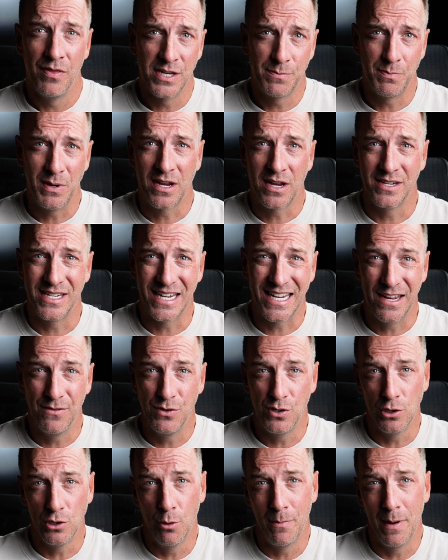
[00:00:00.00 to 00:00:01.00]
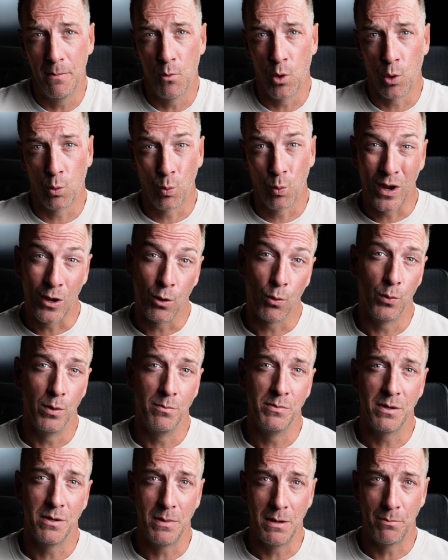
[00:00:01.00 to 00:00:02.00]
This because it gives you a little bit more wiggle
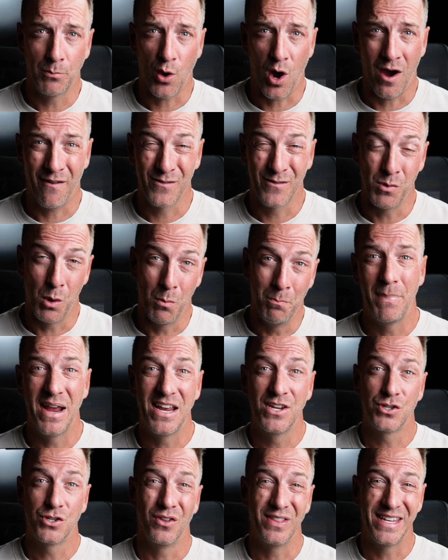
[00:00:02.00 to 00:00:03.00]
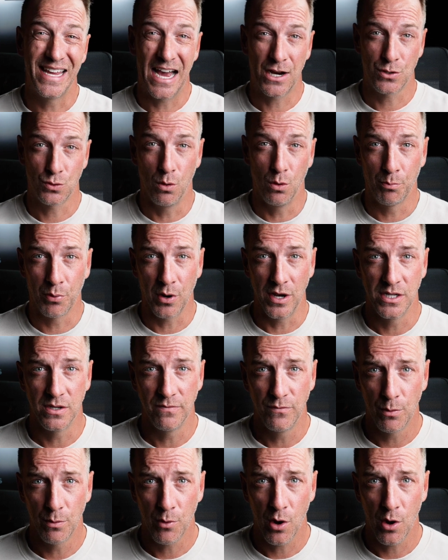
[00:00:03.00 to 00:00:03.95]
room to be profitable based on the actual price of your